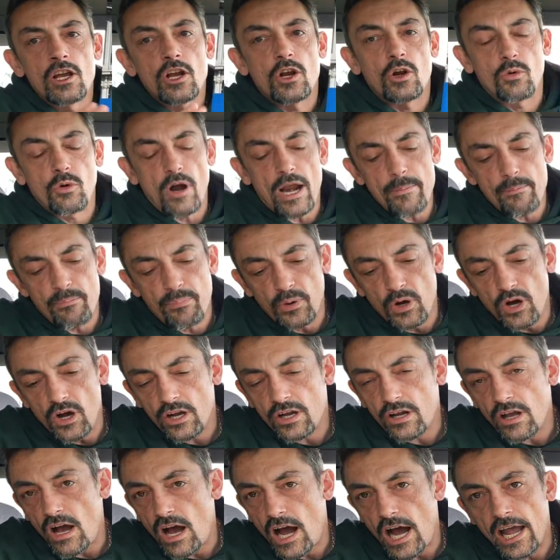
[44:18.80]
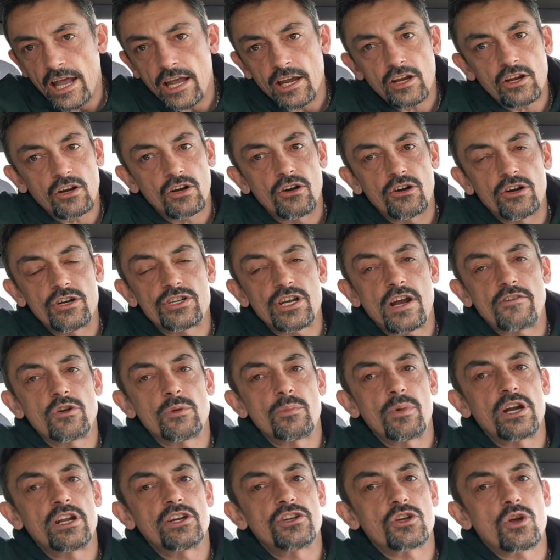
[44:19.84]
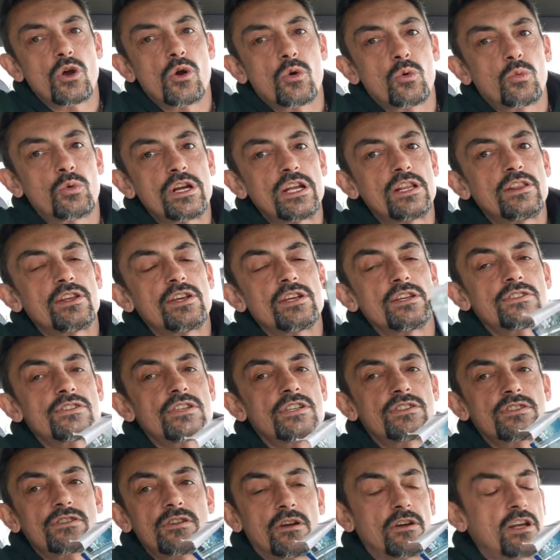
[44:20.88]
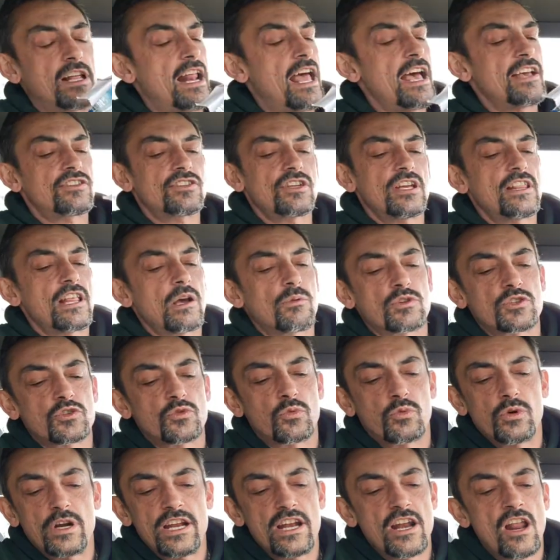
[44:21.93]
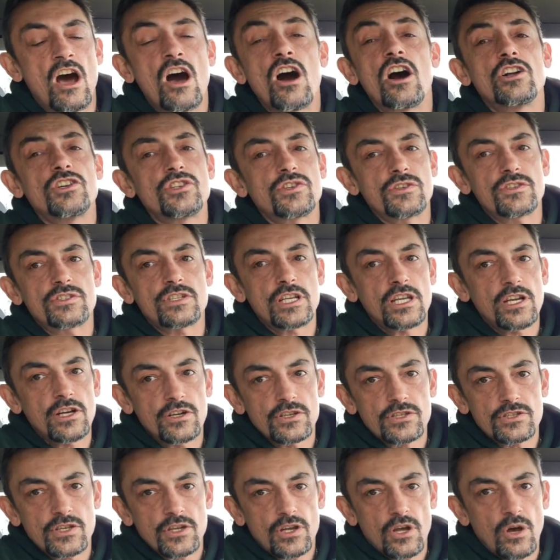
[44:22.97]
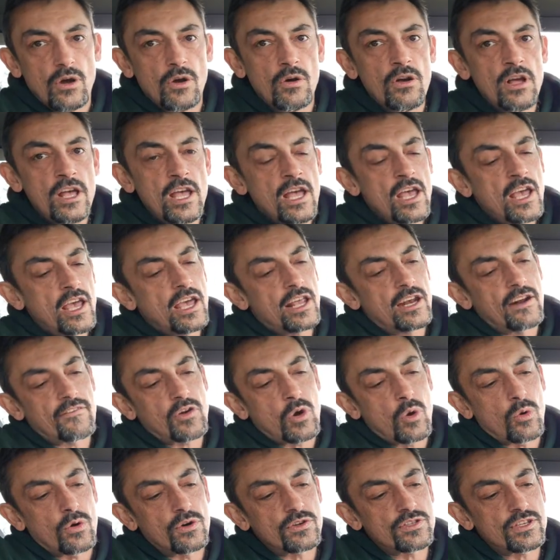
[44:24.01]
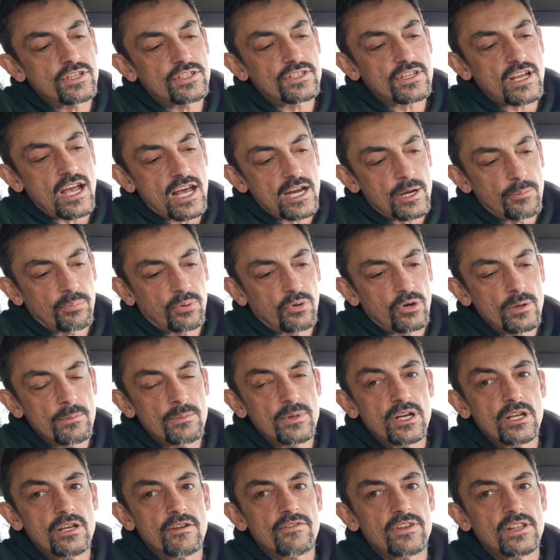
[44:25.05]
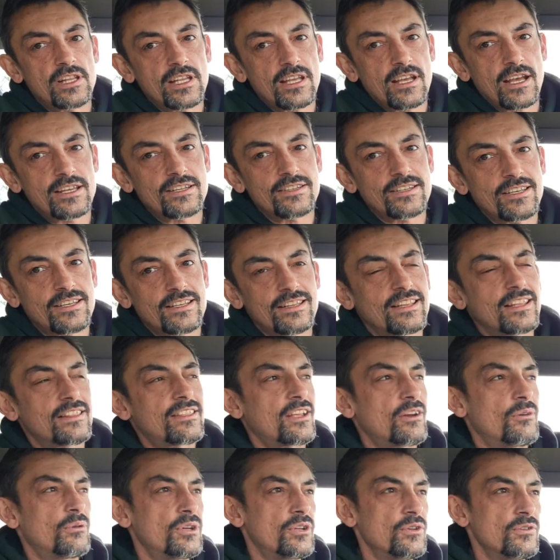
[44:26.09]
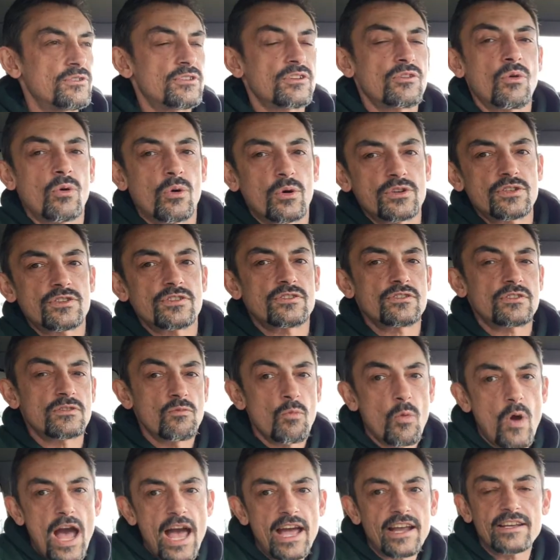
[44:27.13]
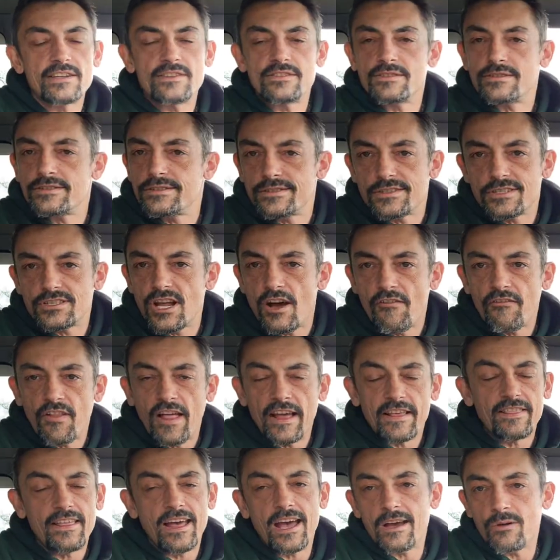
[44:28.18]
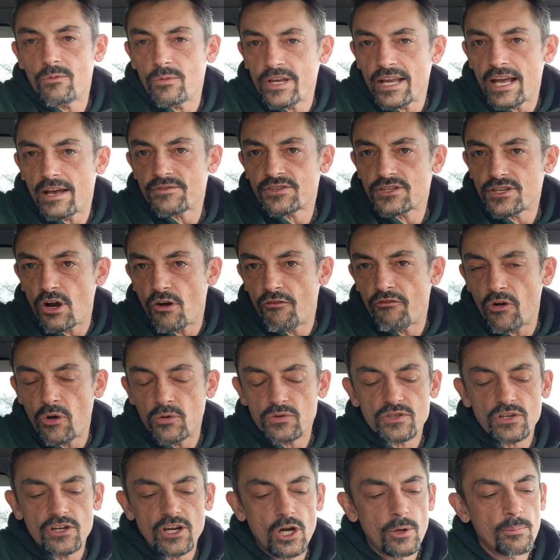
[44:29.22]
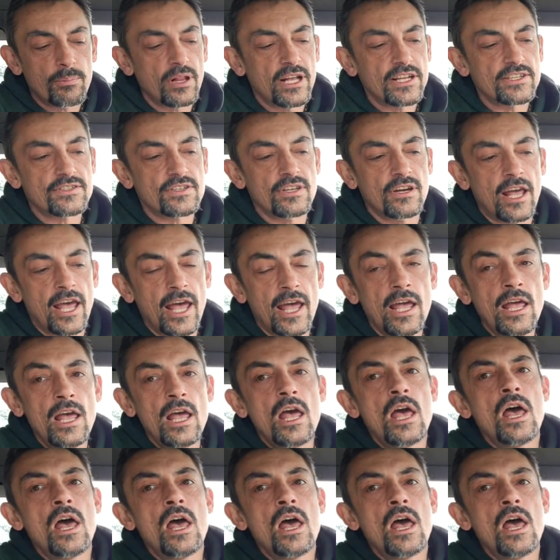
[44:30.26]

Great book. I encourage everybody to go read this. It's an essay that was written hundreds of years ago. And of course, it's kind of primitive in the idea that they were using horses and wagons and stuff like that. And we have cell phones and airplanes today.